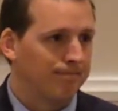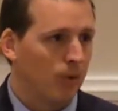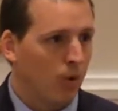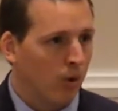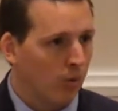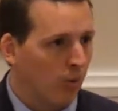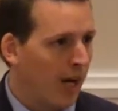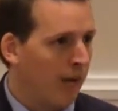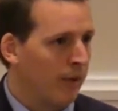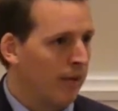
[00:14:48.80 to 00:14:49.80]
or
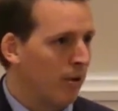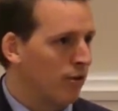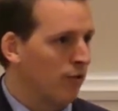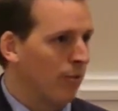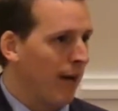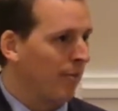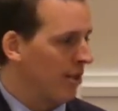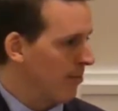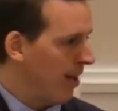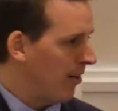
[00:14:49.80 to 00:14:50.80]
why we immerse for
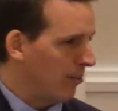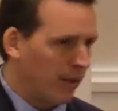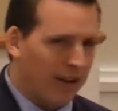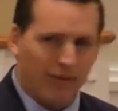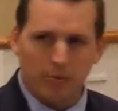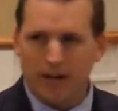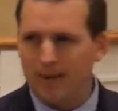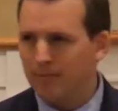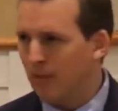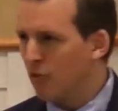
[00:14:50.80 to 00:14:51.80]
baptism. We don't have a
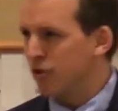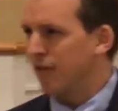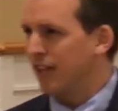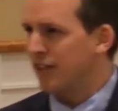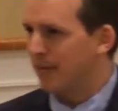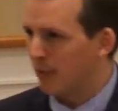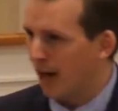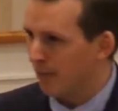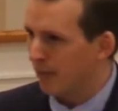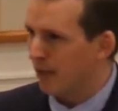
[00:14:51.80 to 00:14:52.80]
problem. Most of us could
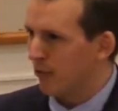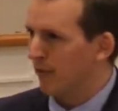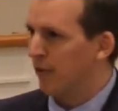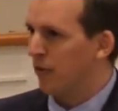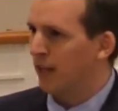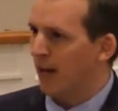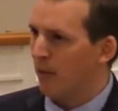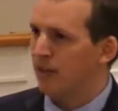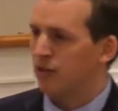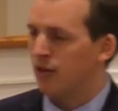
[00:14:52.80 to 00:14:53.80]
probably refute that
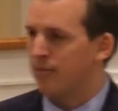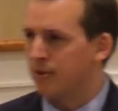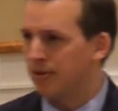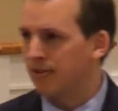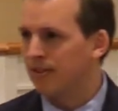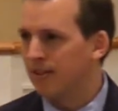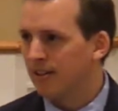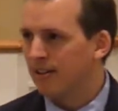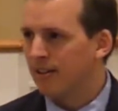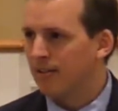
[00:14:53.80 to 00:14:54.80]
with Scripture.
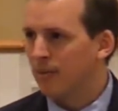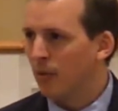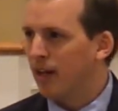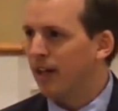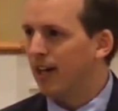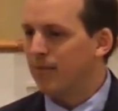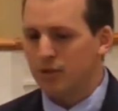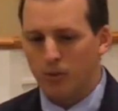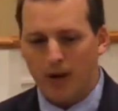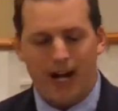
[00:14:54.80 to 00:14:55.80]
But when it comes
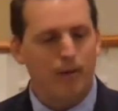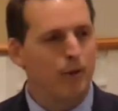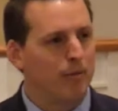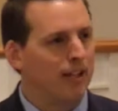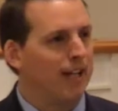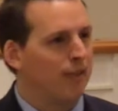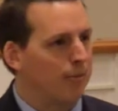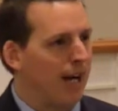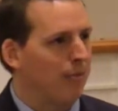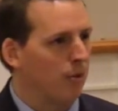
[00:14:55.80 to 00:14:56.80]
to why we believe the
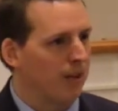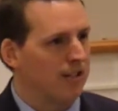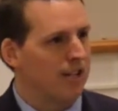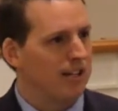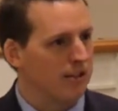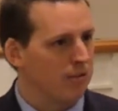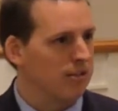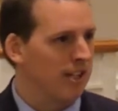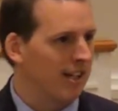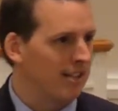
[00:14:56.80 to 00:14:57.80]
Bible when it says
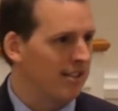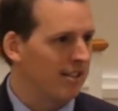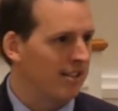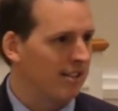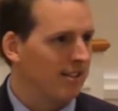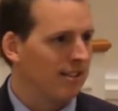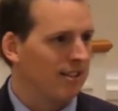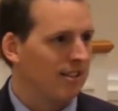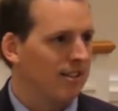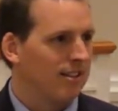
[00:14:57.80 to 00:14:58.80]
those things,
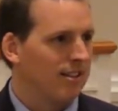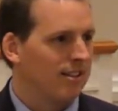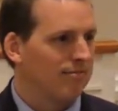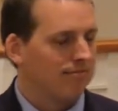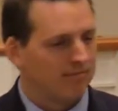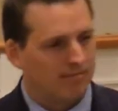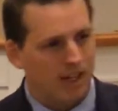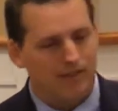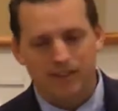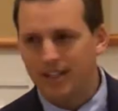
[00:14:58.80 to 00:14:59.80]

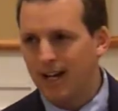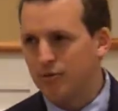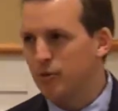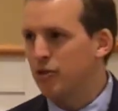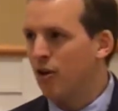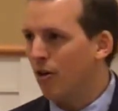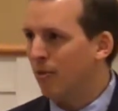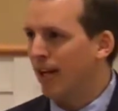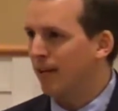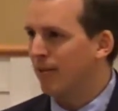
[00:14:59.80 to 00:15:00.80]
oftentimes we draw a
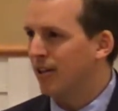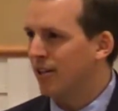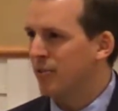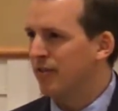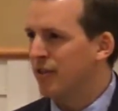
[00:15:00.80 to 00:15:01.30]
blank because we've